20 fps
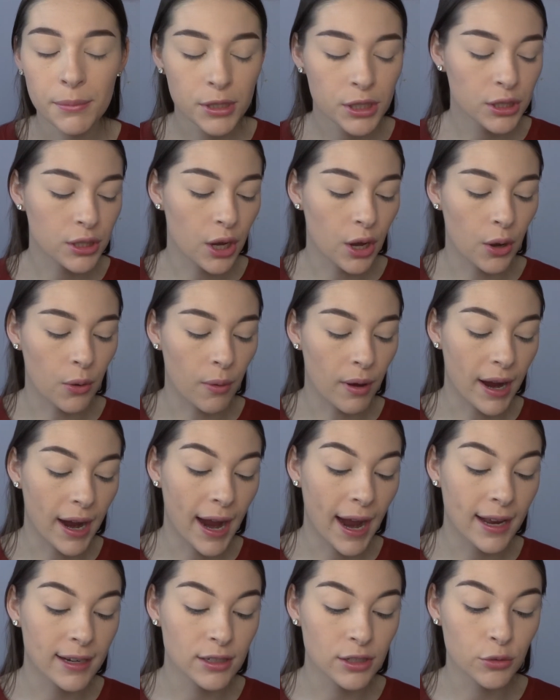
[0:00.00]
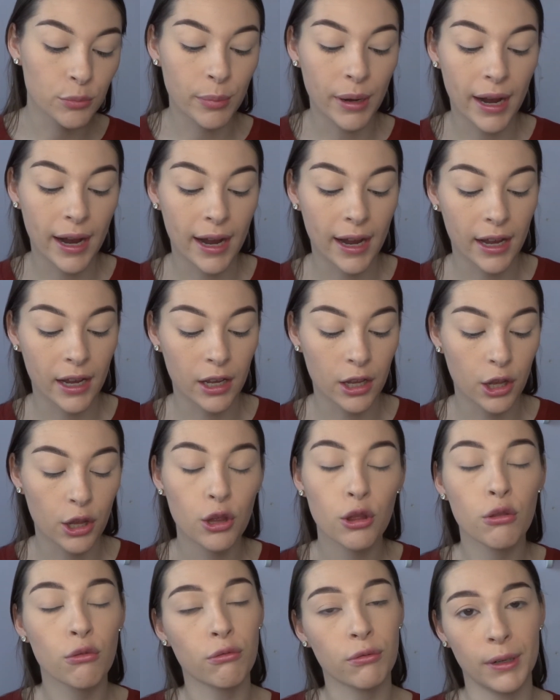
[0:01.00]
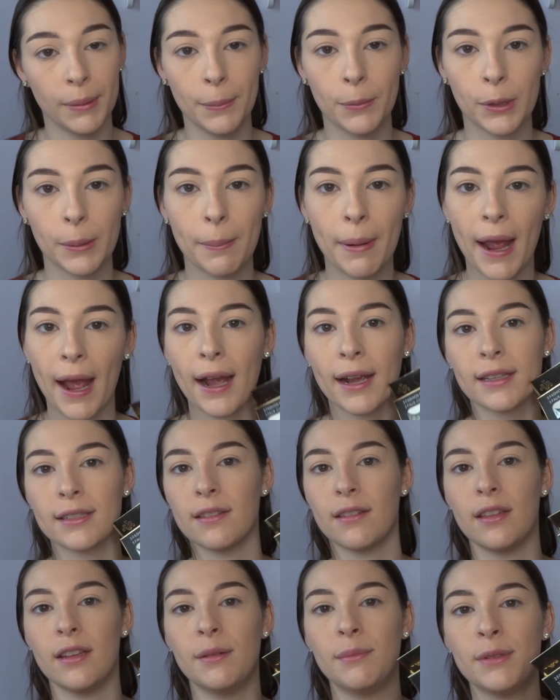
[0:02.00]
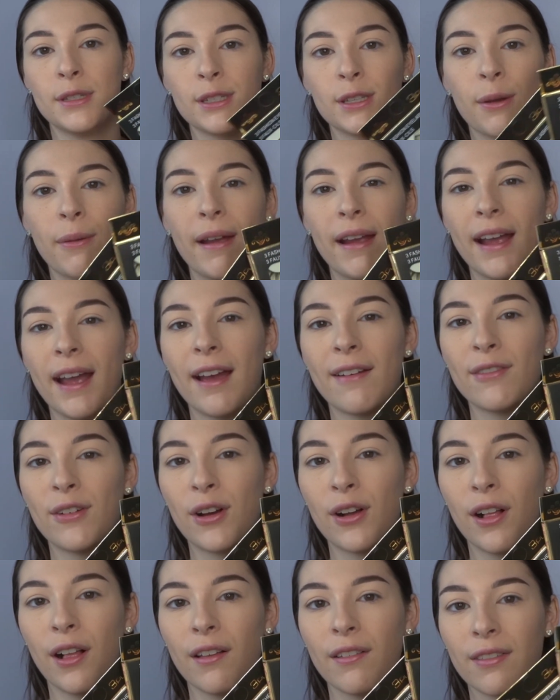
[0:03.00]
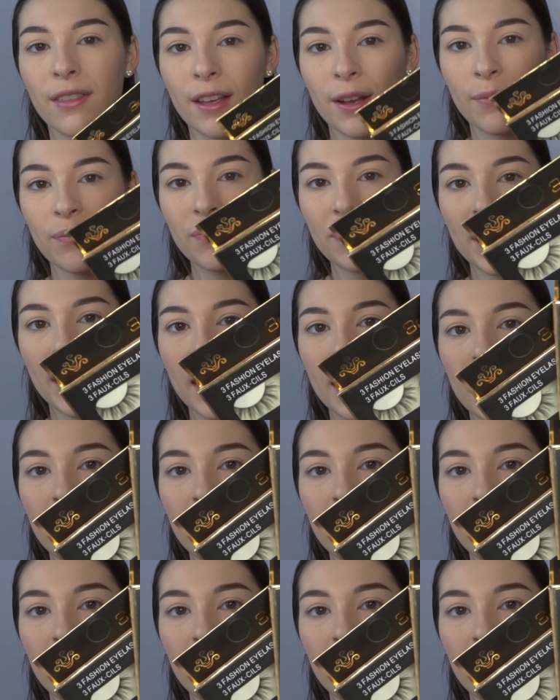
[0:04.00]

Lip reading: so I had to buy 3 more packs of them, so I have all of them.